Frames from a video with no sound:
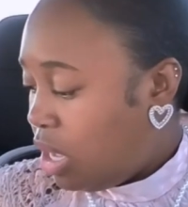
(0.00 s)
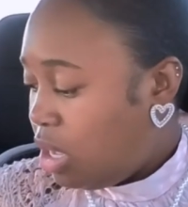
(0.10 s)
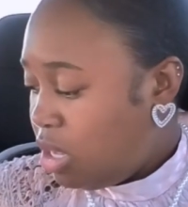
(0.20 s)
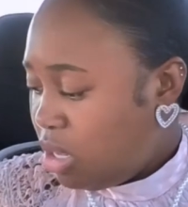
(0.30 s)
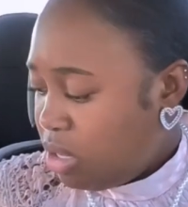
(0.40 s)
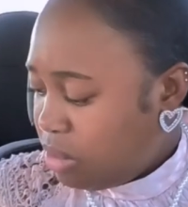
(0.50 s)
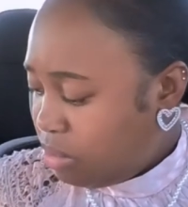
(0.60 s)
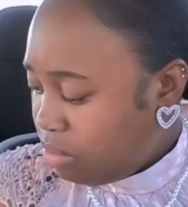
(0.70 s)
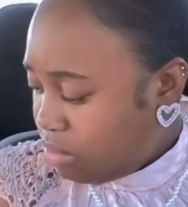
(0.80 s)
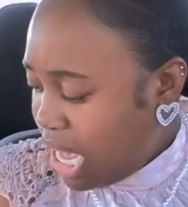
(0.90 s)
Um,
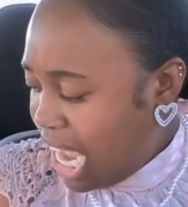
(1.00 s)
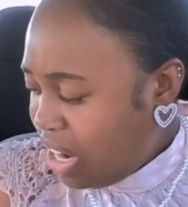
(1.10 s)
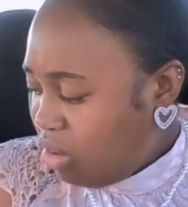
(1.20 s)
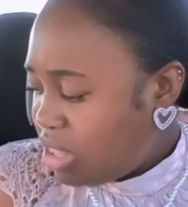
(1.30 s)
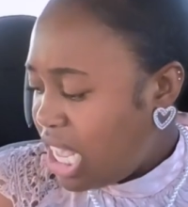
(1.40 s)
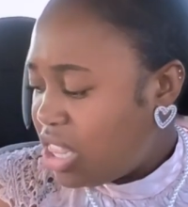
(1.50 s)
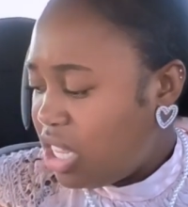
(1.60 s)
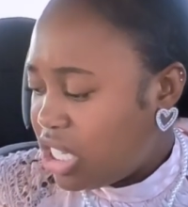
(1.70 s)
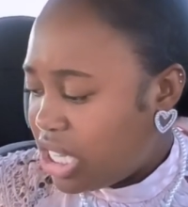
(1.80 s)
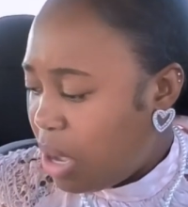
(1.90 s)
I don't think
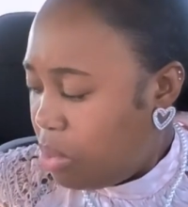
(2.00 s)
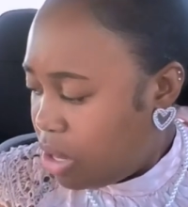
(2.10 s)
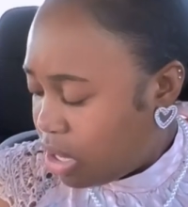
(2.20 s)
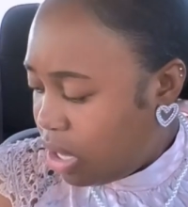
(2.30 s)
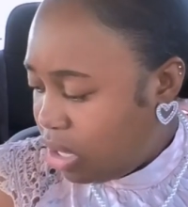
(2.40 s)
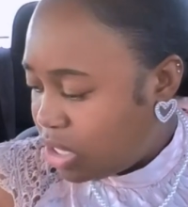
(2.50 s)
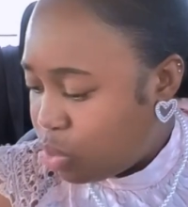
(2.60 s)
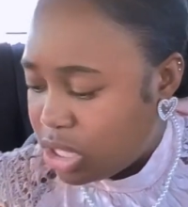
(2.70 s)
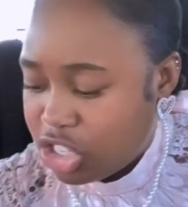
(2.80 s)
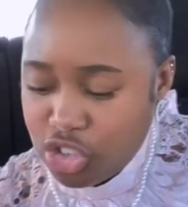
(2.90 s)
the sampler comes
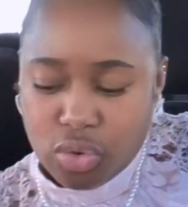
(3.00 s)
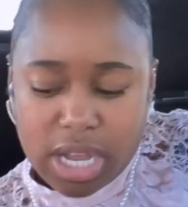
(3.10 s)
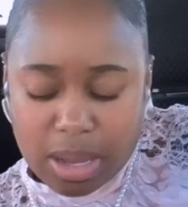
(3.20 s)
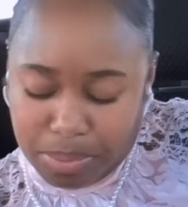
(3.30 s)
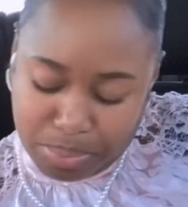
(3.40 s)
with a drink,